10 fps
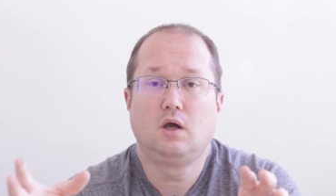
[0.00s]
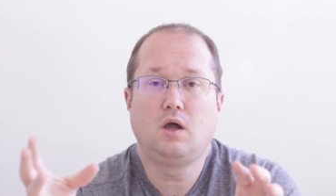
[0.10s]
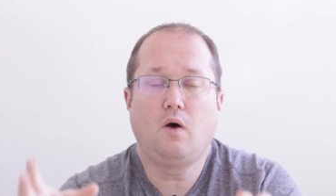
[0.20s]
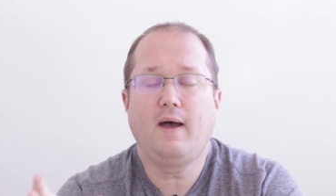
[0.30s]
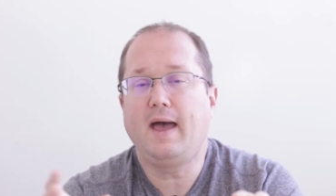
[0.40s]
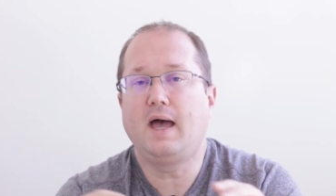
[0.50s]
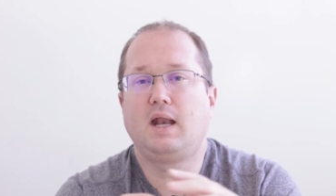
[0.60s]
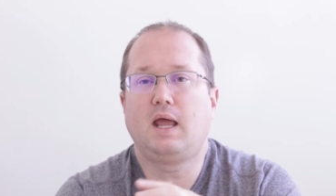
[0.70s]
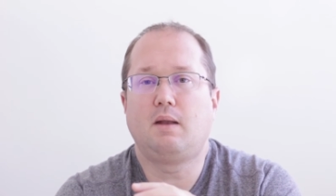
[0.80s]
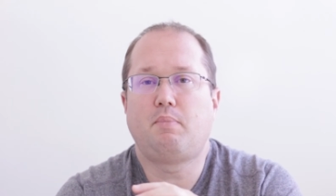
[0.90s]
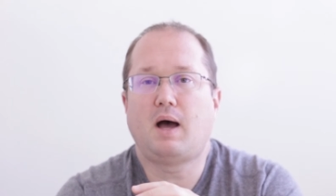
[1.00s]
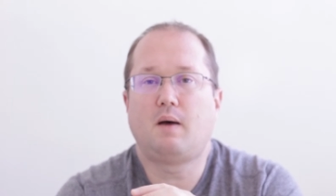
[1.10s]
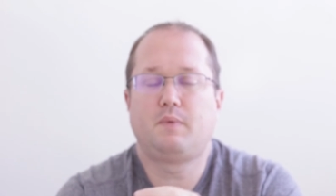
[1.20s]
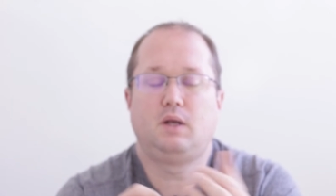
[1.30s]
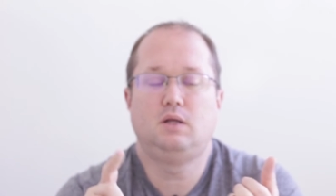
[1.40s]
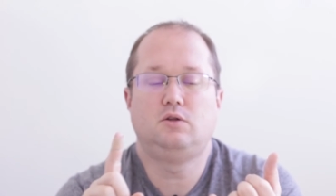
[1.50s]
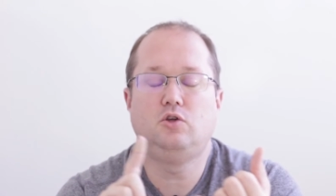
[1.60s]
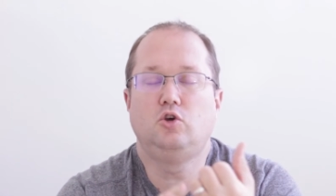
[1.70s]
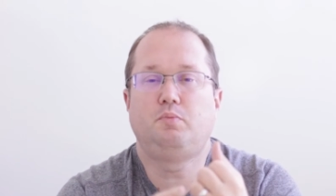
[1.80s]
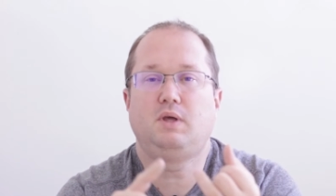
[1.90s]
go ahead and pop that into
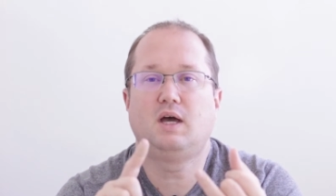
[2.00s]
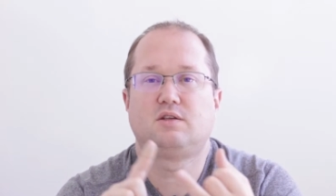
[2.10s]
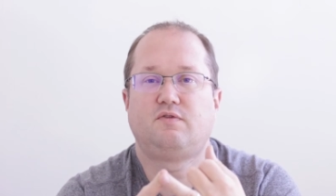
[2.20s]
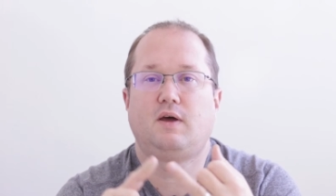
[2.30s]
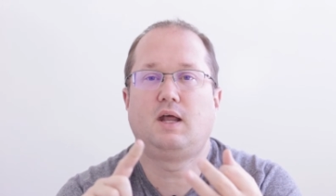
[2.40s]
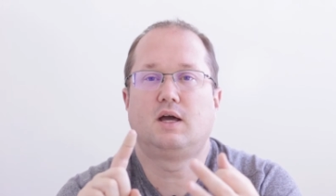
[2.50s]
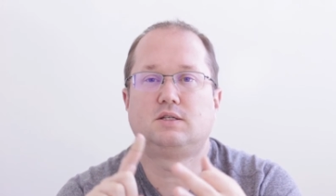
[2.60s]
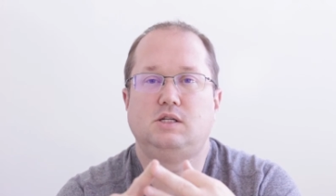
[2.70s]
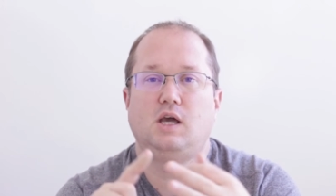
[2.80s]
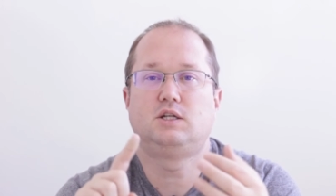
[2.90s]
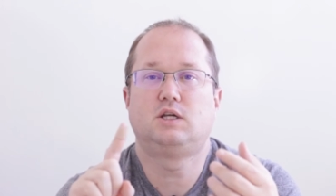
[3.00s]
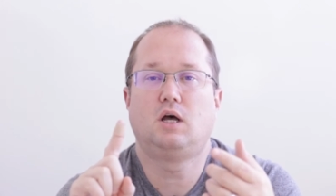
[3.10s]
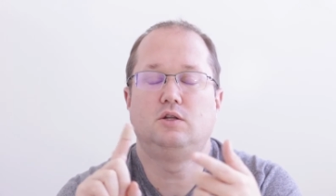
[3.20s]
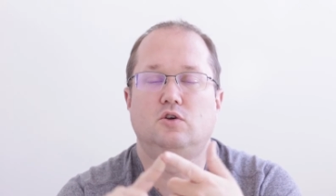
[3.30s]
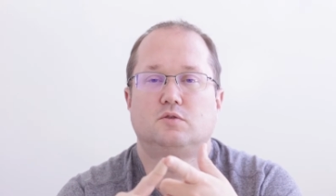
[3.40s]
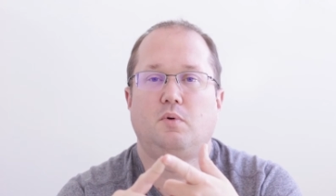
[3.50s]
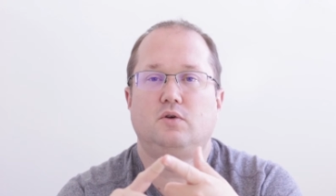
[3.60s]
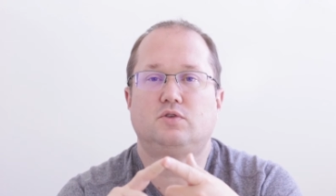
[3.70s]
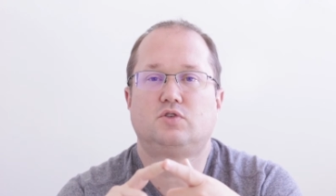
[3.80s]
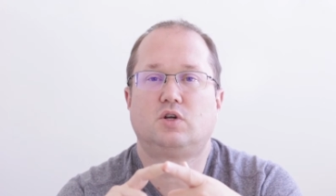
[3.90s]
UPS, FedEx, DHL, and US
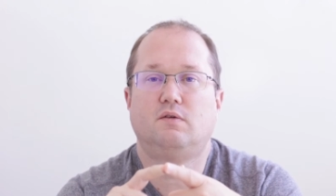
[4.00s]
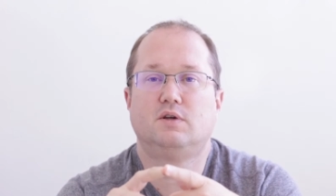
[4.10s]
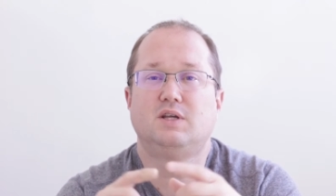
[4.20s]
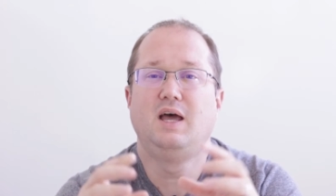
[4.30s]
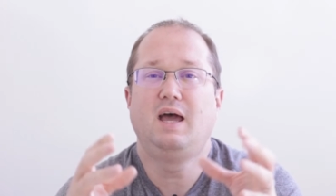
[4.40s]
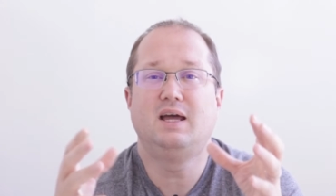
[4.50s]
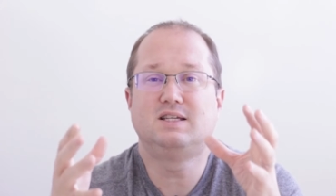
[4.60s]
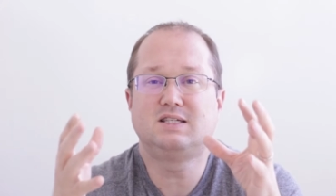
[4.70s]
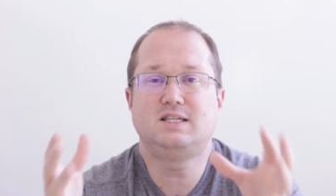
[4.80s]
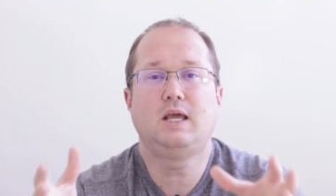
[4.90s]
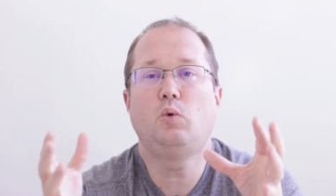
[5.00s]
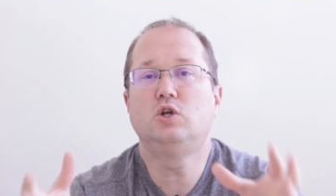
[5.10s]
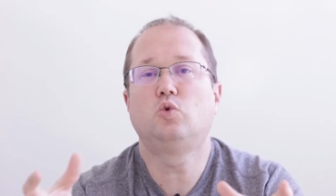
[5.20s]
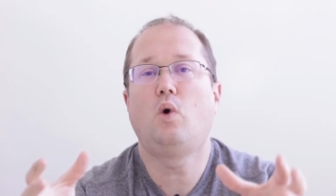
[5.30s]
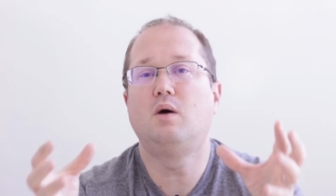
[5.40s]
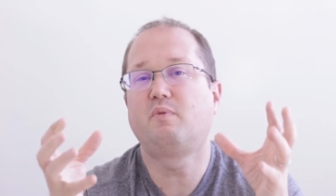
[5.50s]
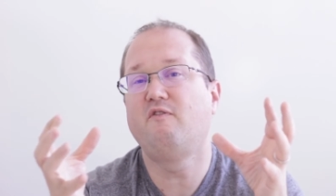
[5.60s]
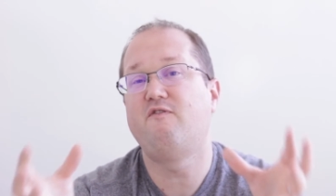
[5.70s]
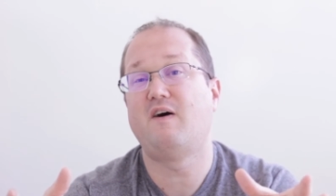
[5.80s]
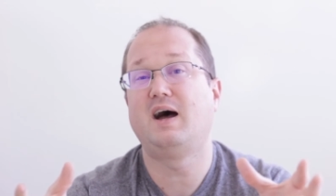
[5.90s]
Postal Service and see which one
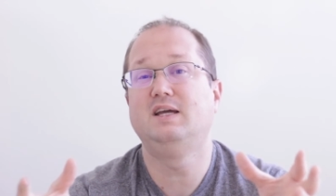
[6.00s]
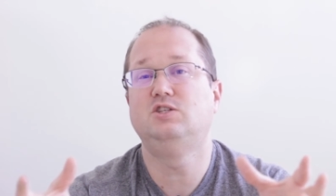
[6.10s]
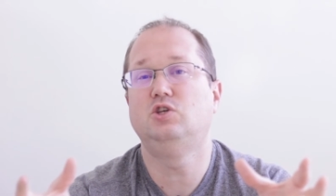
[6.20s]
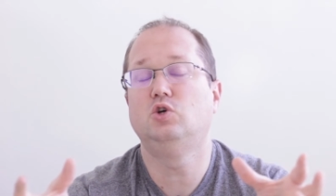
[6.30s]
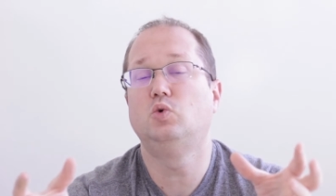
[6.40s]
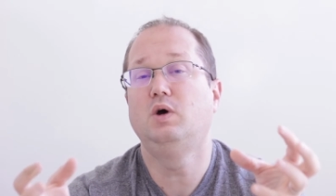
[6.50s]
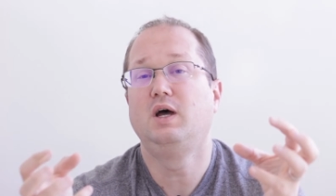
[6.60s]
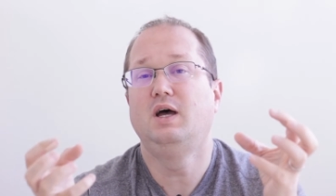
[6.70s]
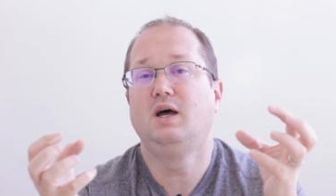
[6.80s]
provides you